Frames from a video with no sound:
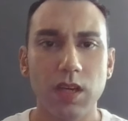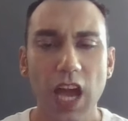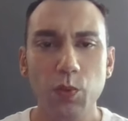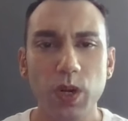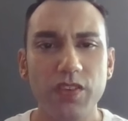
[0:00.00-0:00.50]

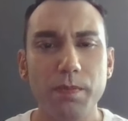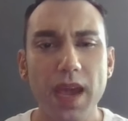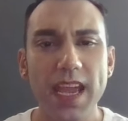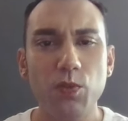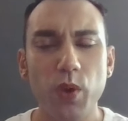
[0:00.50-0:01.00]
And one of the
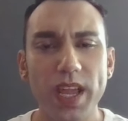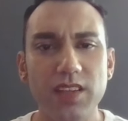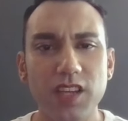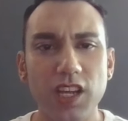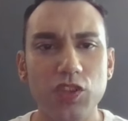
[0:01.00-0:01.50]
main
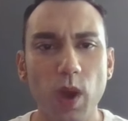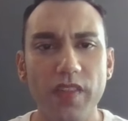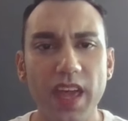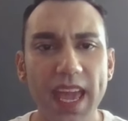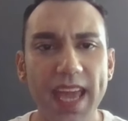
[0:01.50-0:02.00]
reasons why
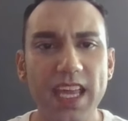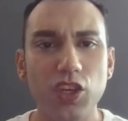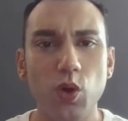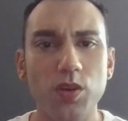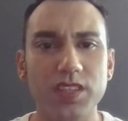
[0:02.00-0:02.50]
they hate
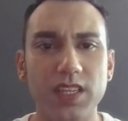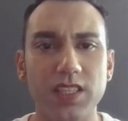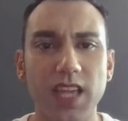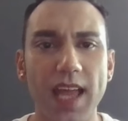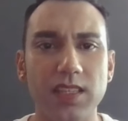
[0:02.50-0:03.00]
your
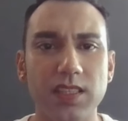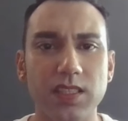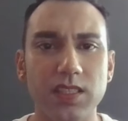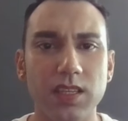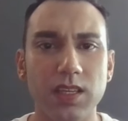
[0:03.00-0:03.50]
success